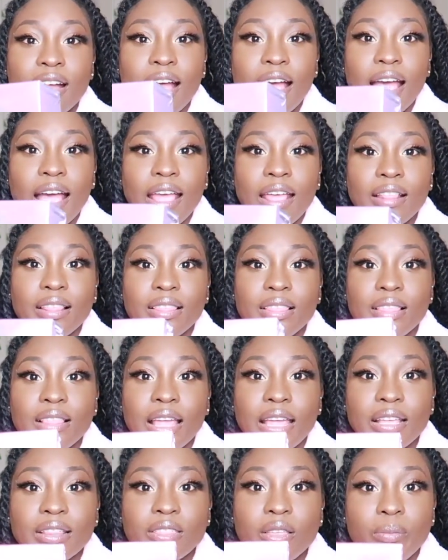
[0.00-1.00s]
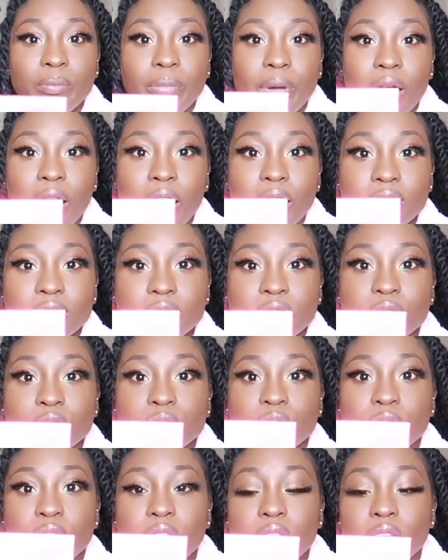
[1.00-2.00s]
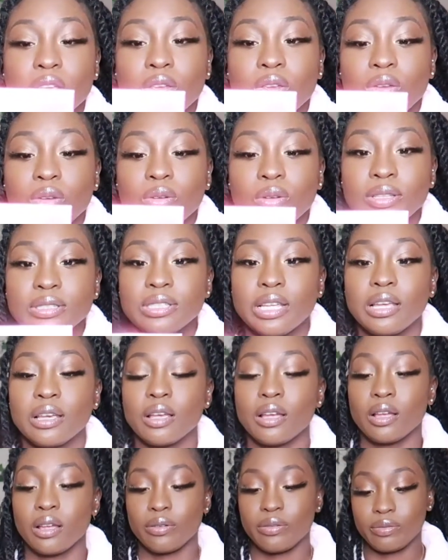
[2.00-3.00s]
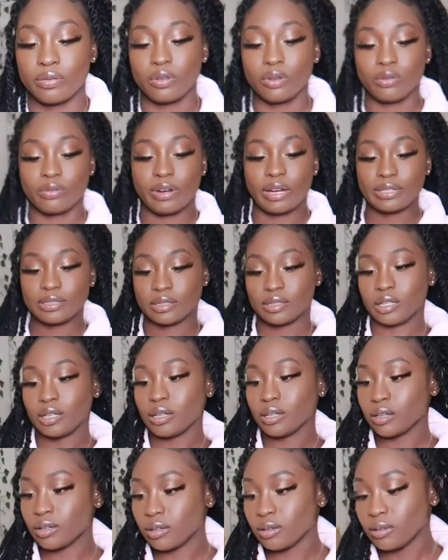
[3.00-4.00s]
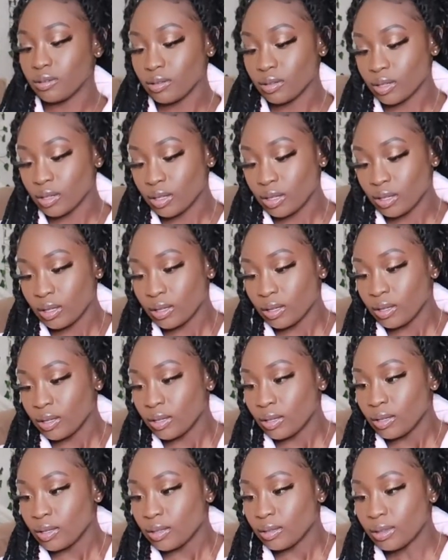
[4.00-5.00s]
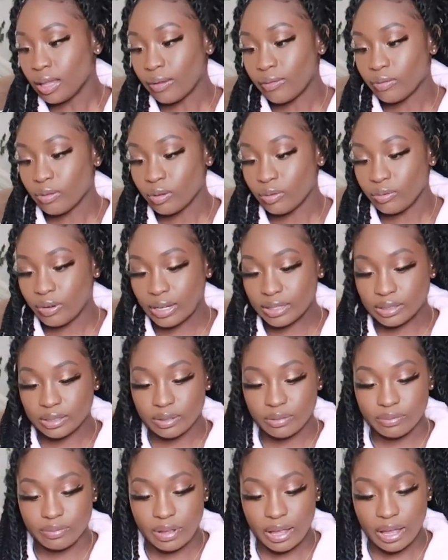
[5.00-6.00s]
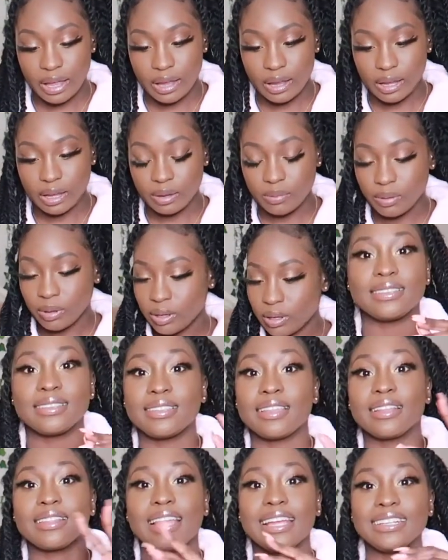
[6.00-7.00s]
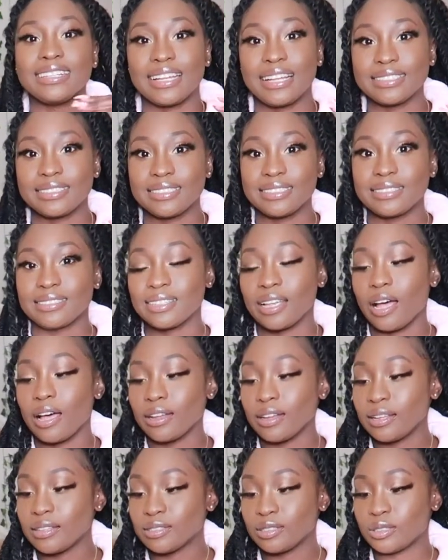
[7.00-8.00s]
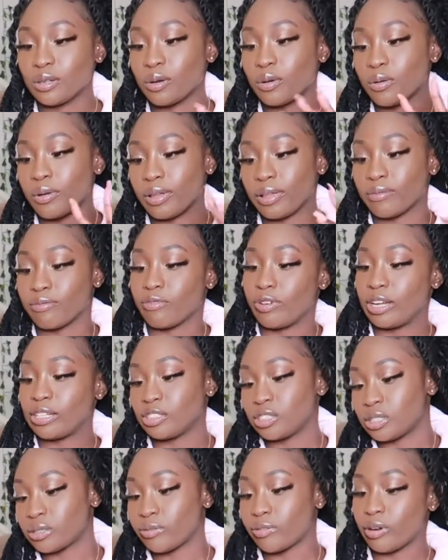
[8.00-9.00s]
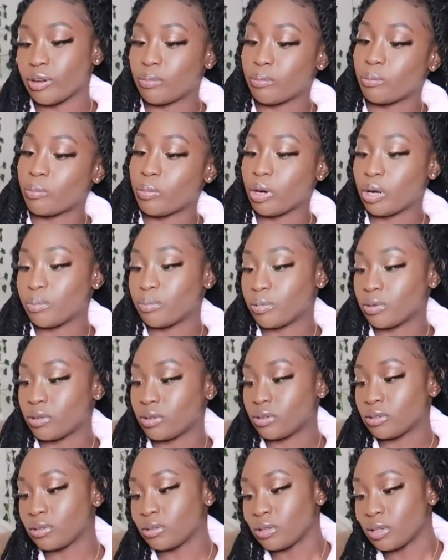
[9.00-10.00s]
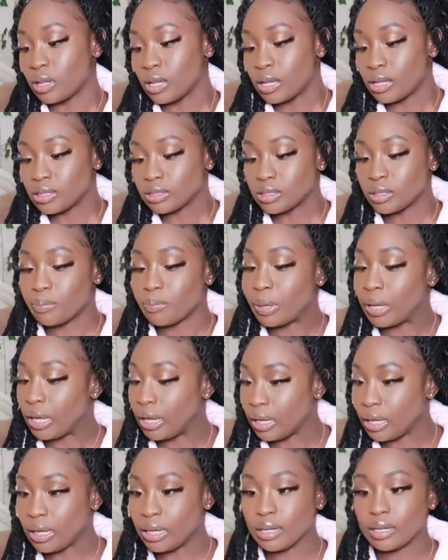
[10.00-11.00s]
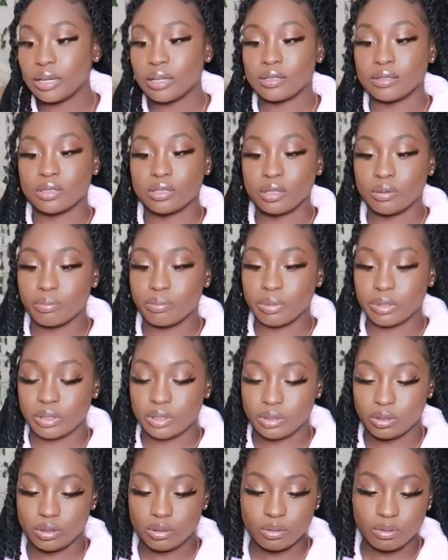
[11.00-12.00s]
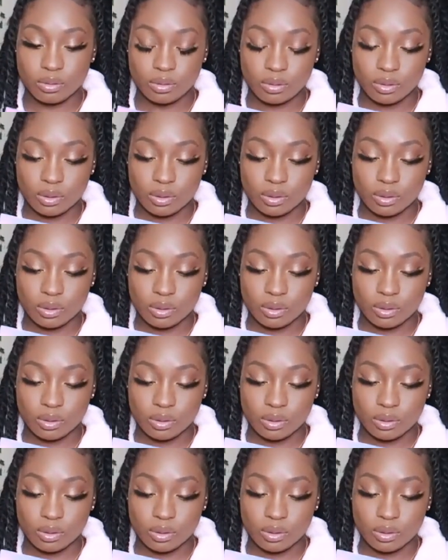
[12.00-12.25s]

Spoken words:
I like the box, it's really cute. It's like a fluorescent, that fluorescent vibe. The light dances on it, so it ranges from purple to pink to blue.